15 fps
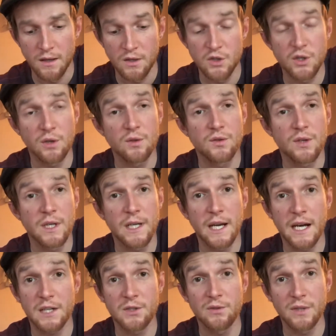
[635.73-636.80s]
Children
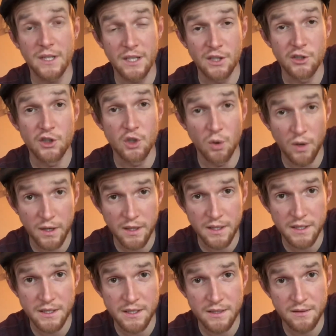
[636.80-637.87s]
actually enjoy
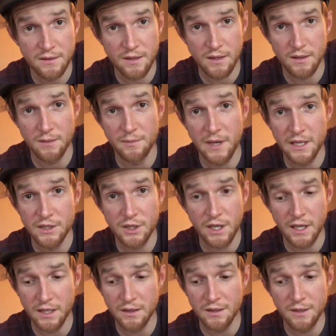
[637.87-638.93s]
this. My
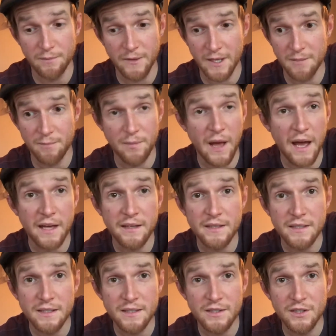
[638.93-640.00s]
child like
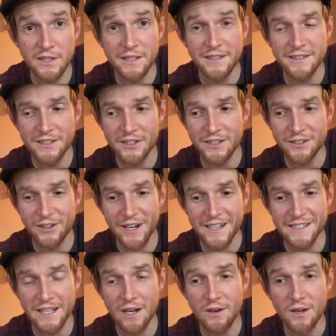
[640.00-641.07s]
begs. She
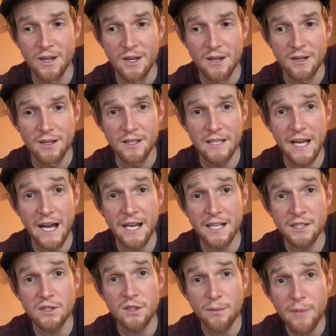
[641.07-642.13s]
cries out, "Dad, a
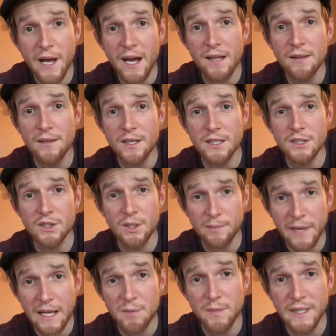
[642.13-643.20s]
soot
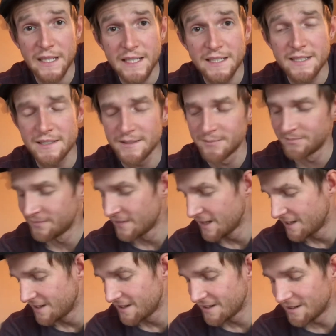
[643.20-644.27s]
bath, please."
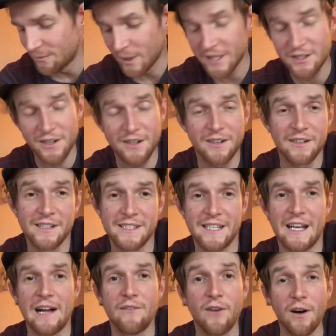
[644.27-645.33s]
And my daughter
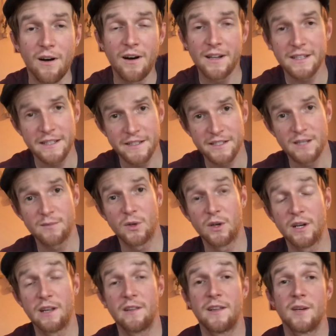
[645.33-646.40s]
doesn't have autism or
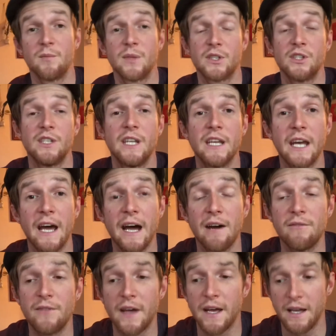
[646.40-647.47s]
anything, but she did
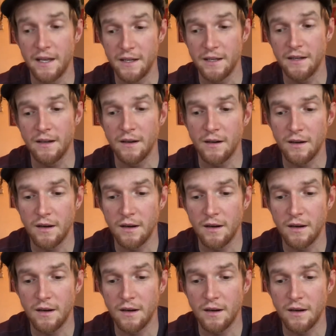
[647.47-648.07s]
have a